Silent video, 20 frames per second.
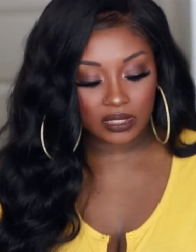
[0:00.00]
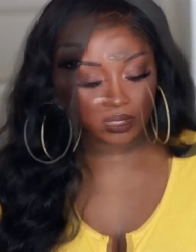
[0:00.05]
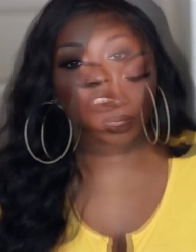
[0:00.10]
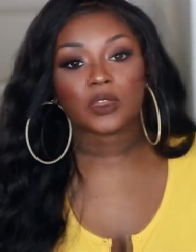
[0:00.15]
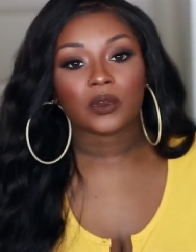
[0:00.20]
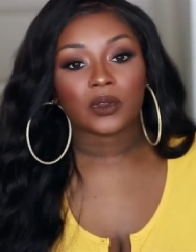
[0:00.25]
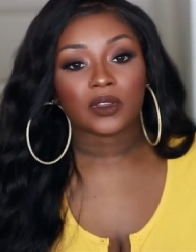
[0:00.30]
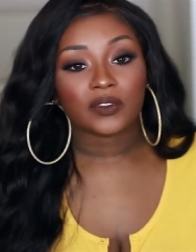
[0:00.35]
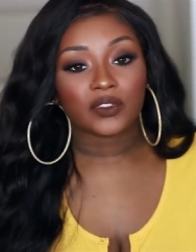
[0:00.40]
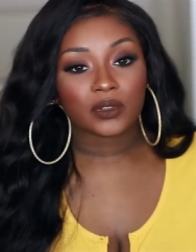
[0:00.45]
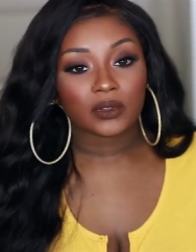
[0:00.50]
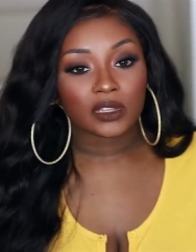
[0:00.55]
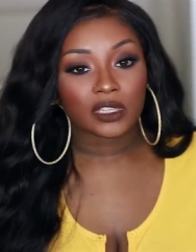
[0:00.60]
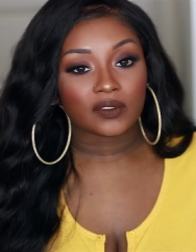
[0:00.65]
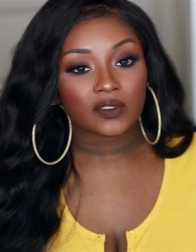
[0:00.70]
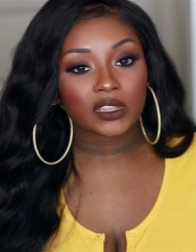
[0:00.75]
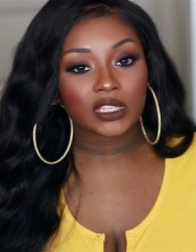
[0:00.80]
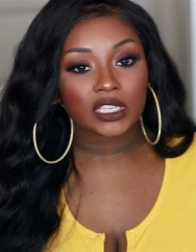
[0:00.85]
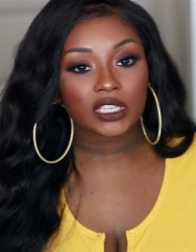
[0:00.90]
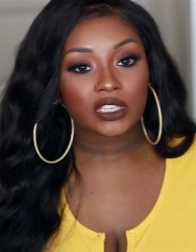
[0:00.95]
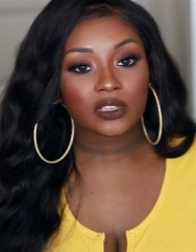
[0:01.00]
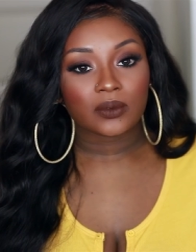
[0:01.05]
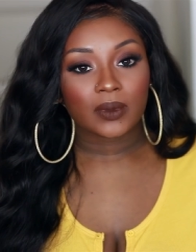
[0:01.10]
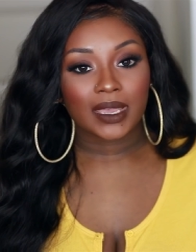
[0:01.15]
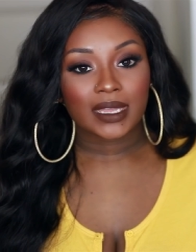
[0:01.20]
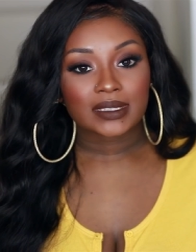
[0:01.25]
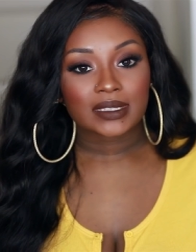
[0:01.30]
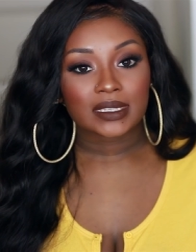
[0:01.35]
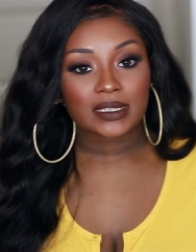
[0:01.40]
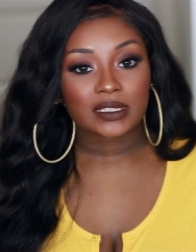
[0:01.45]
So if you live in the
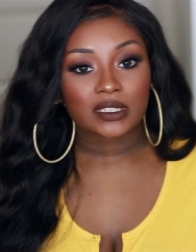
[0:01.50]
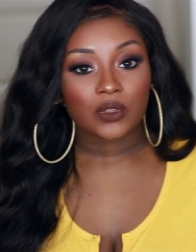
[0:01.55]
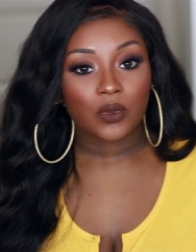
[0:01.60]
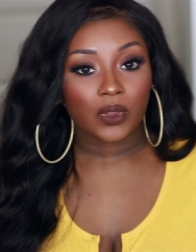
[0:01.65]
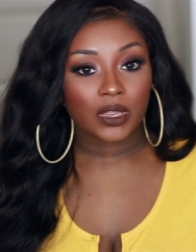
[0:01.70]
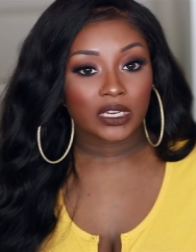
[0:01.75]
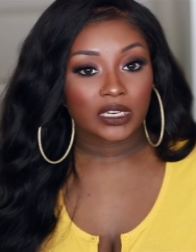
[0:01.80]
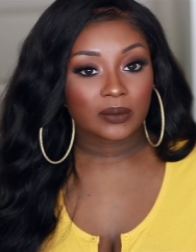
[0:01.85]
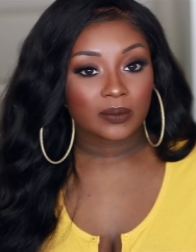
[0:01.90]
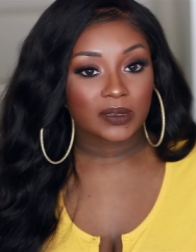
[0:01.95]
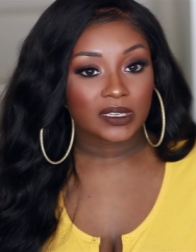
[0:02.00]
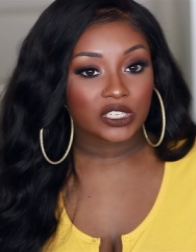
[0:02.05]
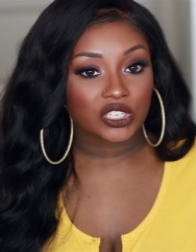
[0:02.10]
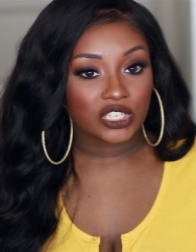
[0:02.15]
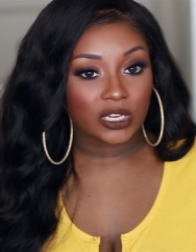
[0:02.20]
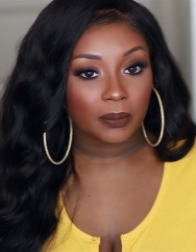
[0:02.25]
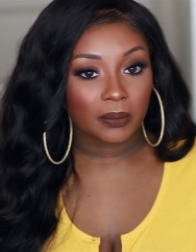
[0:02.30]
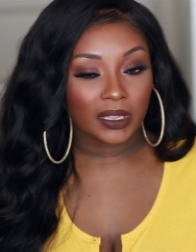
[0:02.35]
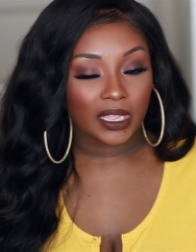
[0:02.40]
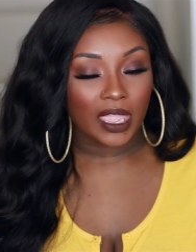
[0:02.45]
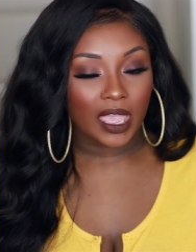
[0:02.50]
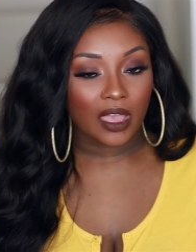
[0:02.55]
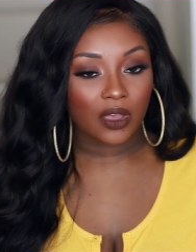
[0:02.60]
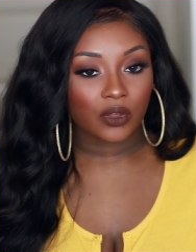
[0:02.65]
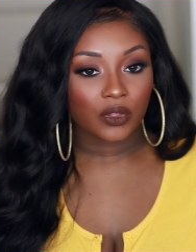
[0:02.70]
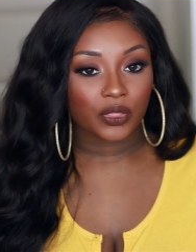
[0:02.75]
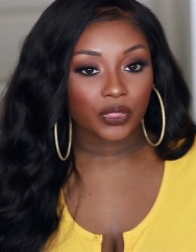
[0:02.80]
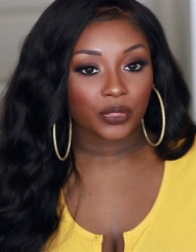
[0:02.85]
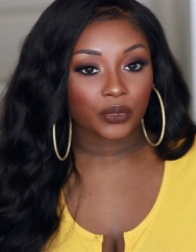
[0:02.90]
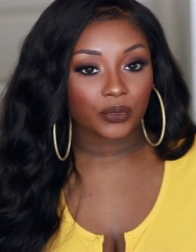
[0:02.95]
US, it's going to be shipping
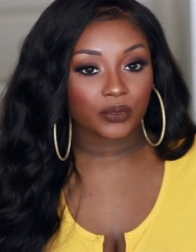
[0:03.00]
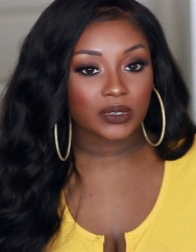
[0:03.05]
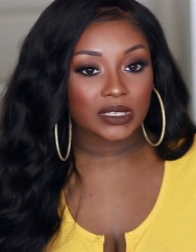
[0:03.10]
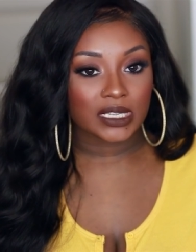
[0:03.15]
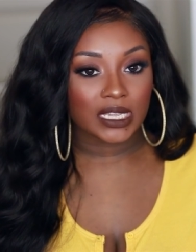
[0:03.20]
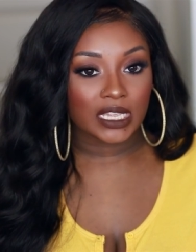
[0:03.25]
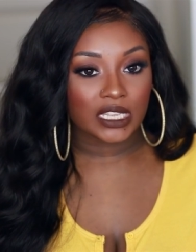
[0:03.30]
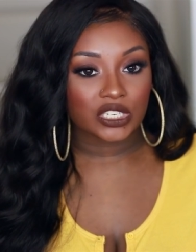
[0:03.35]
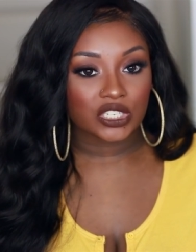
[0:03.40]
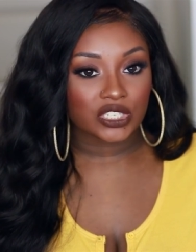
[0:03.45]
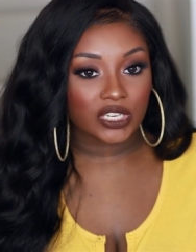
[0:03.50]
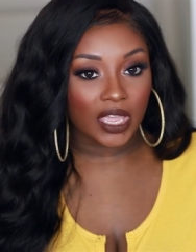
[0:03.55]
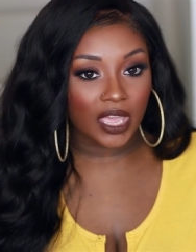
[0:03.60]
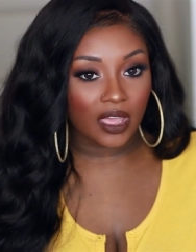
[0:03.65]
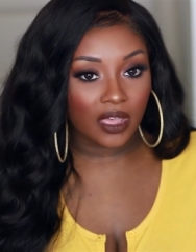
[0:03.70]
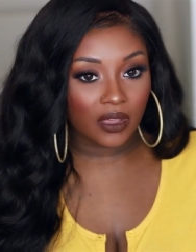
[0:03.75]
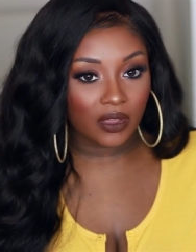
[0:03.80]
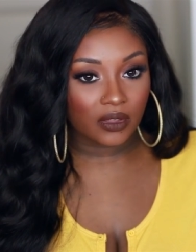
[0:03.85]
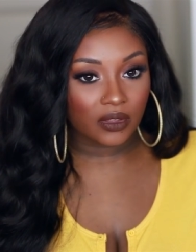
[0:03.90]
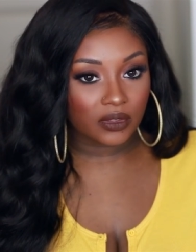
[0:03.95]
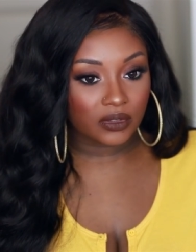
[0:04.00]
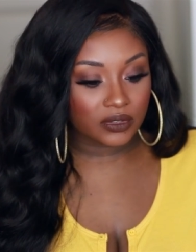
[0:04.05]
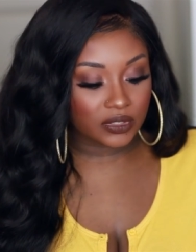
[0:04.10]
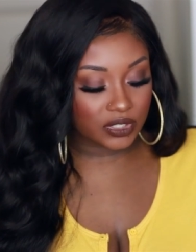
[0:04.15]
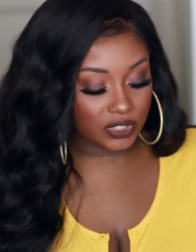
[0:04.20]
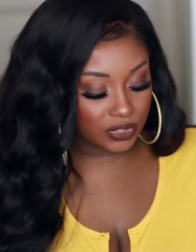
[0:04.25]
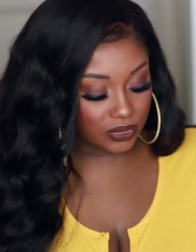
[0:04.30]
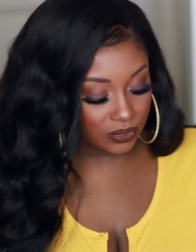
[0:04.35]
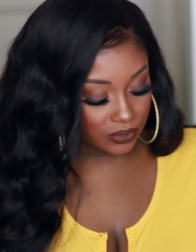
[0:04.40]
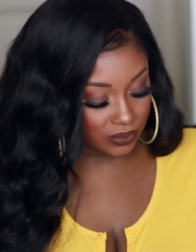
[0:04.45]
out through DHL
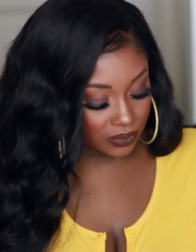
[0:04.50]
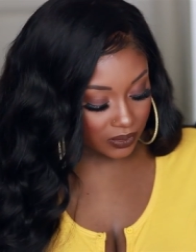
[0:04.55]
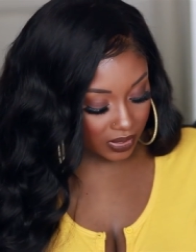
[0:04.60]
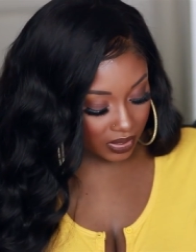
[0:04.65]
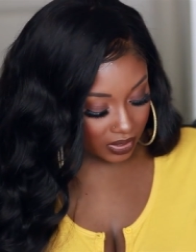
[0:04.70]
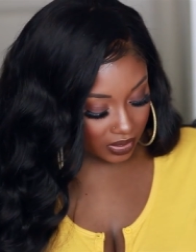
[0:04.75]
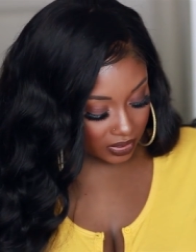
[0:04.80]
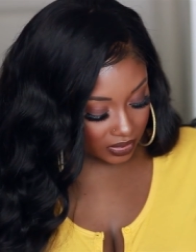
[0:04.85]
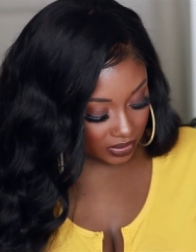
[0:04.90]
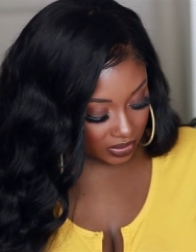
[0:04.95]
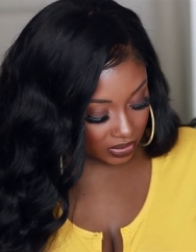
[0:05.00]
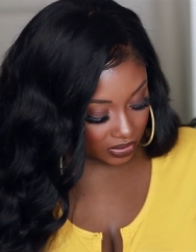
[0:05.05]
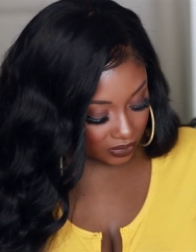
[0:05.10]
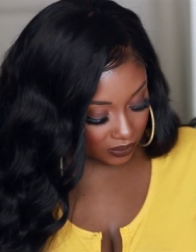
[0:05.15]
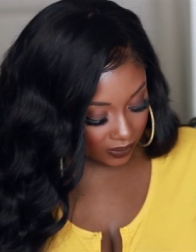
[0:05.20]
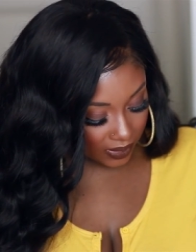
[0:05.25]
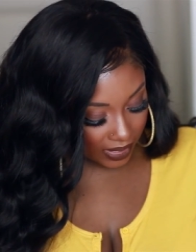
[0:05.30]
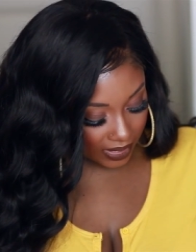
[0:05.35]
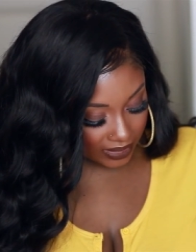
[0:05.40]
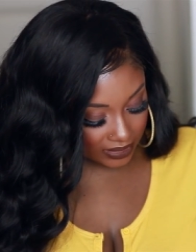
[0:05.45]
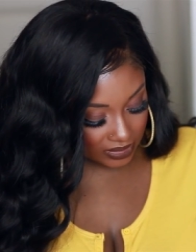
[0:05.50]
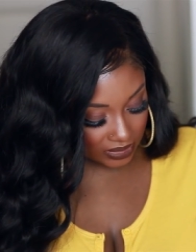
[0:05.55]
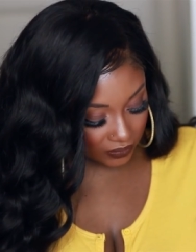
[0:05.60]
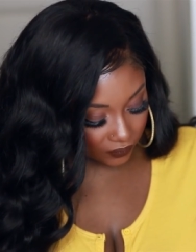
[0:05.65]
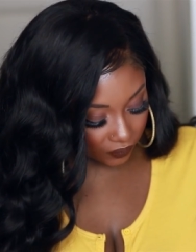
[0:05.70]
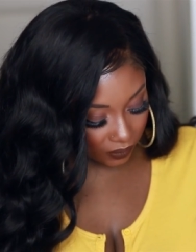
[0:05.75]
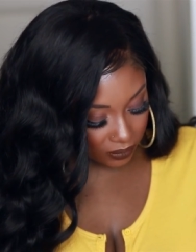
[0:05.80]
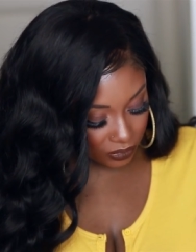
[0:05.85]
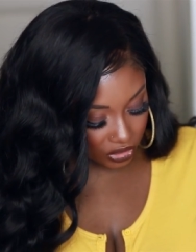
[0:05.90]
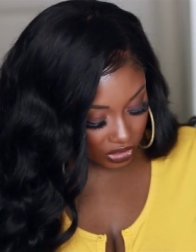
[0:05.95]
to the US
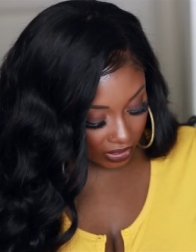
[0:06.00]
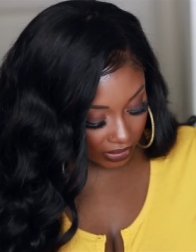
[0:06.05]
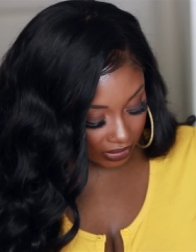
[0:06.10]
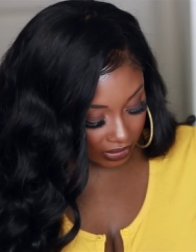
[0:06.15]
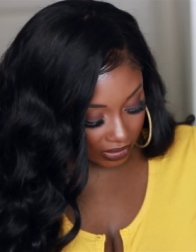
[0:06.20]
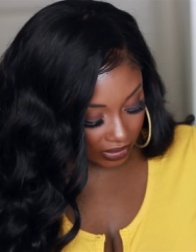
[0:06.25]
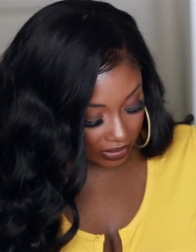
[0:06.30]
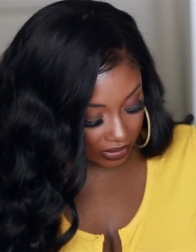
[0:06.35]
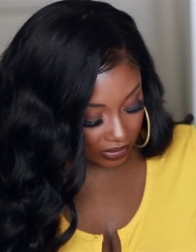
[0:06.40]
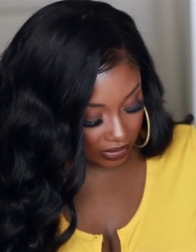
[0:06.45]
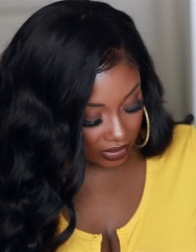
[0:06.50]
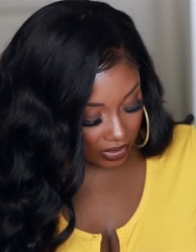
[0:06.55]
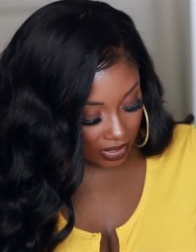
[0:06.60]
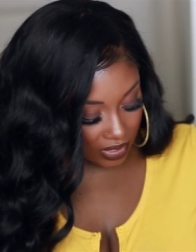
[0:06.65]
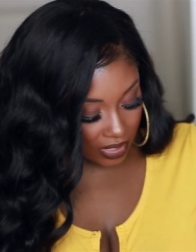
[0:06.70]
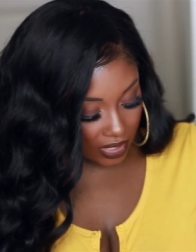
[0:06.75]
from China.